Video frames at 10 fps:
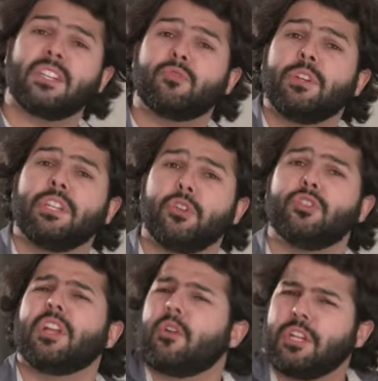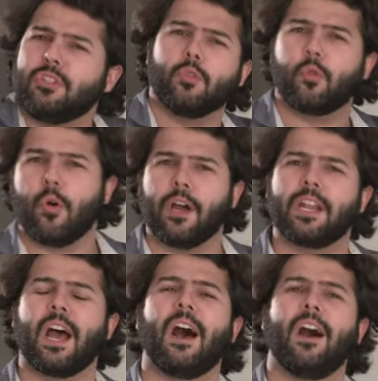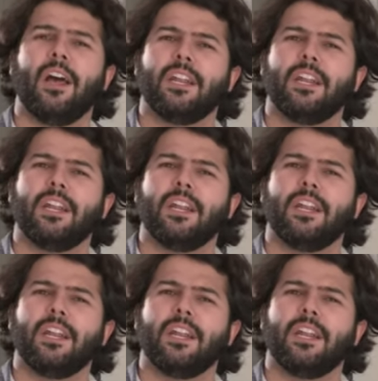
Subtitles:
has reduced down into quite a